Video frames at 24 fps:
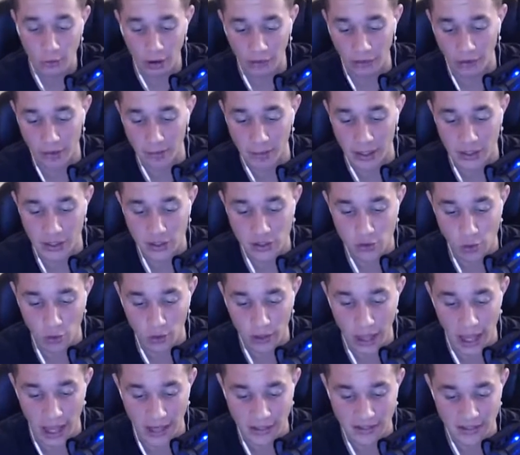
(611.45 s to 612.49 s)
rather than my
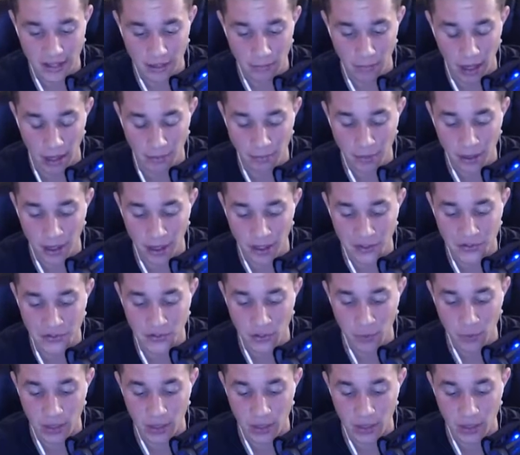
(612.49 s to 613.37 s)
Snorlax in my butt.